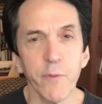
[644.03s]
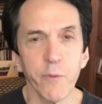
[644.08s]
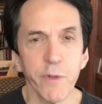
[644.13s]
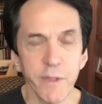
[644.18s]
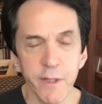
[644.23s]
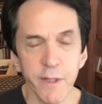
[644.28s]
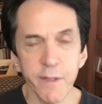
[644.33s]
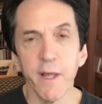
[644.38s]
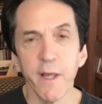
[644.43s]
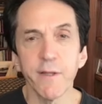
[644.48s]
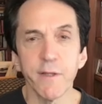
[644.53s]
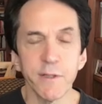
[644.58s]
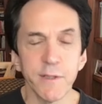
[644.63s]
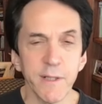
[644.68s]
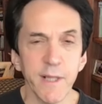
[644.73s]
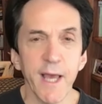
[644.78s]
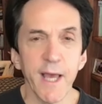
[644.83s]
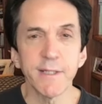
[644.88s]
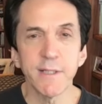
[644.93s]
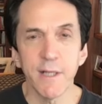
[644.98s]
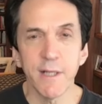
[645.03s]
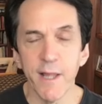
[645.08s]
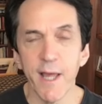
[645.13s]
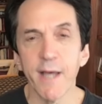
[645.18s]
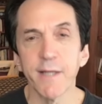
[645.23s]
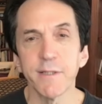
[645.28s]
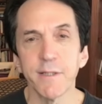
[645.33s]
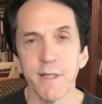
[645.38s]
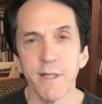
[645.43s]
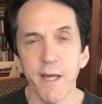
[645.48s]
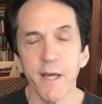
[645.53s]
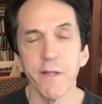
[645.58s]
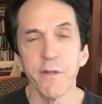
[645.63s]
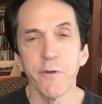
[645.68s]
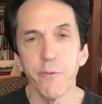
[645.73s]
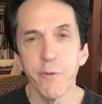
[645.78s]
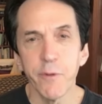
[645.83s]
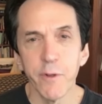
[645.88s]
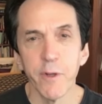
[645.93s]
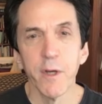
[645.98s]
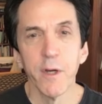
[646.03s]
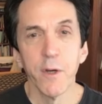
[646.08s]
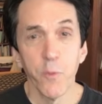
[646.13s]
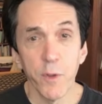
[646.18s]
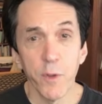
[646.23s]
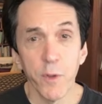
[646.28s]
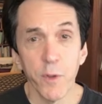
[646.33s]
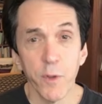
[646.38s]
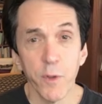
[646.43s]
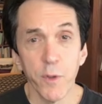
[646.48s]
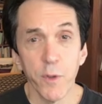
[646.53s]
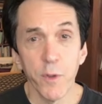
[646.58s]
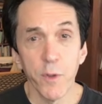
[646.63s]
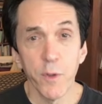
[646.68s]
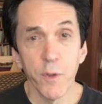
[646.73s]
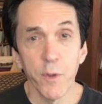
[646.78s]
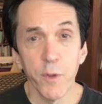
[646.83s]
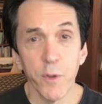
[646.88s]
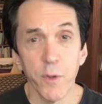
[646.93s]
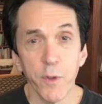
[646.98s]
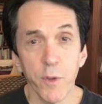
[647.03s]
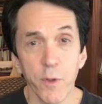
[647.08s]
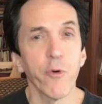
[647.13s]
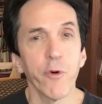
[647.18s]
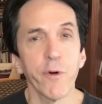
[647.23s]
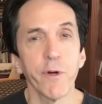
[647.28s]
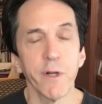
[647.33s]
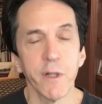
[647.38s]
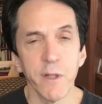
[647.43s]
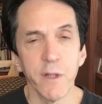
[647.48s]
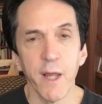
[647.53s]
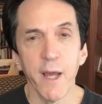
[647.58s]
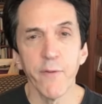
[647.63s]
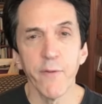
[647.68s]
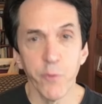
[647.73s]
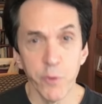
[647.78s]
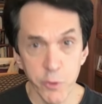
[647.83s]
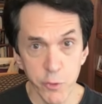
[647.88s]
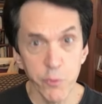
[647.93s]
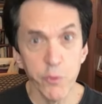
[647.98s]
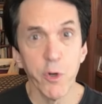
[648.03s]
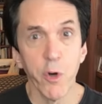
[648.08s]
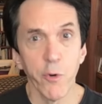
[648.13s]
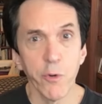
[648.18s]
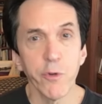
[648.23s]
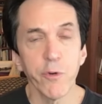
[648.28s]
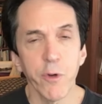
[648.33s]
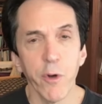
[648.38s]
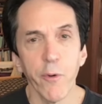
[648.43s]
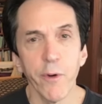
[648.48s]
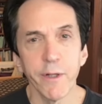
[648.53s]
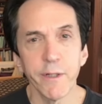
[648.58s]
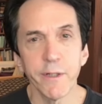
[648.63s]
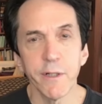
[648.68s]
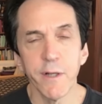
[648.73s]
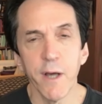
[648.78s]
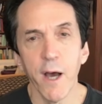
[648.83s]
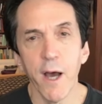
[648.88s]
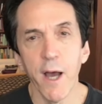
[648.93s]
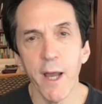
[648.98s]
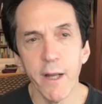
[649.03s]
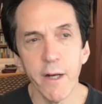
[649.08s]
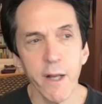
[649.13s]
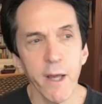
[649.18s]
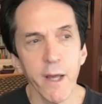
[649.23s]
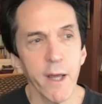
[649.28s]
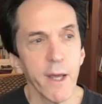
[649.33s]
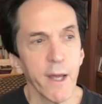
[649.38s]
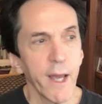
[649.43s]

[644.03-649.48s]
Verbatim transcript: And we did like this last class together and what's really important in life when you know you're going to die.